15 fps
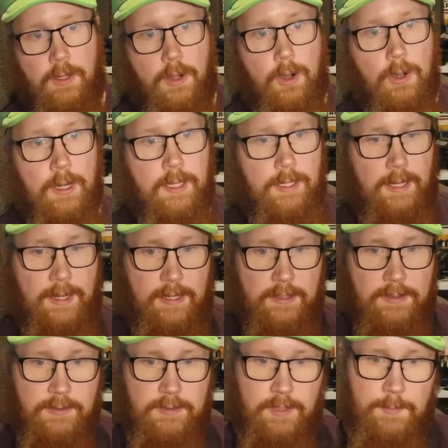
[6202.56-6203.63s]
early,
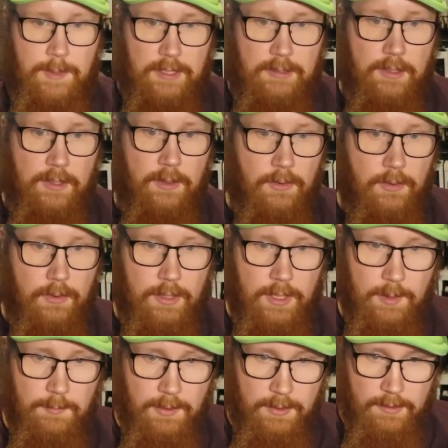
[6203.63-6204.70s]
guys. I'm actually early.
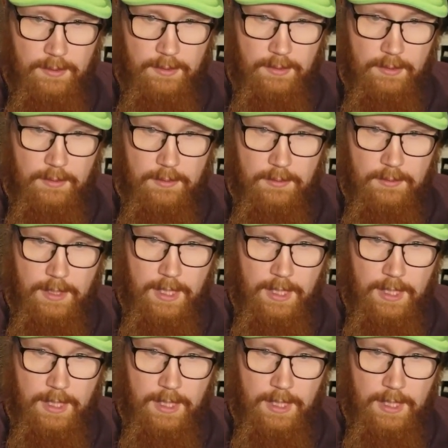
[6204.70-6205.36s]
I'm not like a